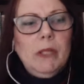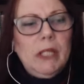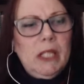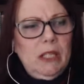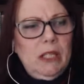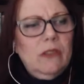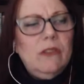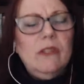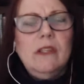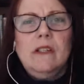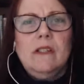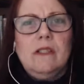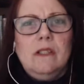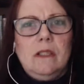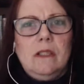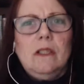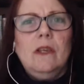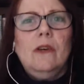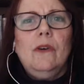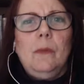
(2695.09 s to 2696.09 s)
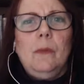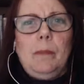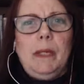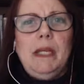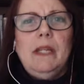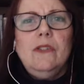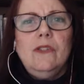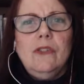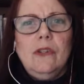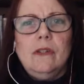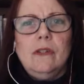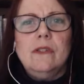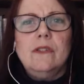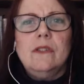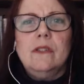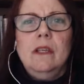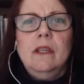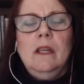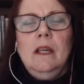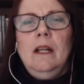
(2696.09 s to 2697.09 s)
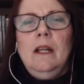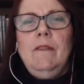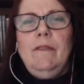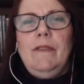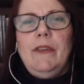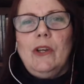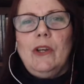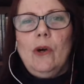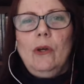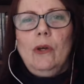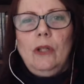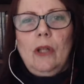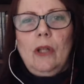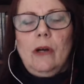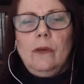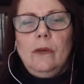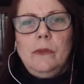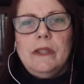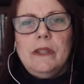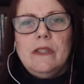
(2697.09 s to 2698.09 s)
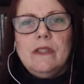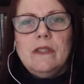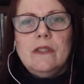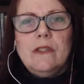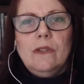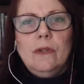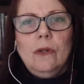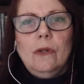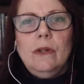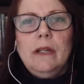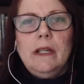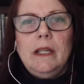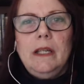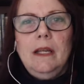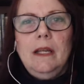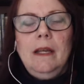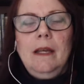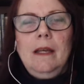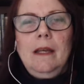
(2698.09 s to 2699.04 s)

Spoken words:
but he thinks that there are pictures that go along with this story,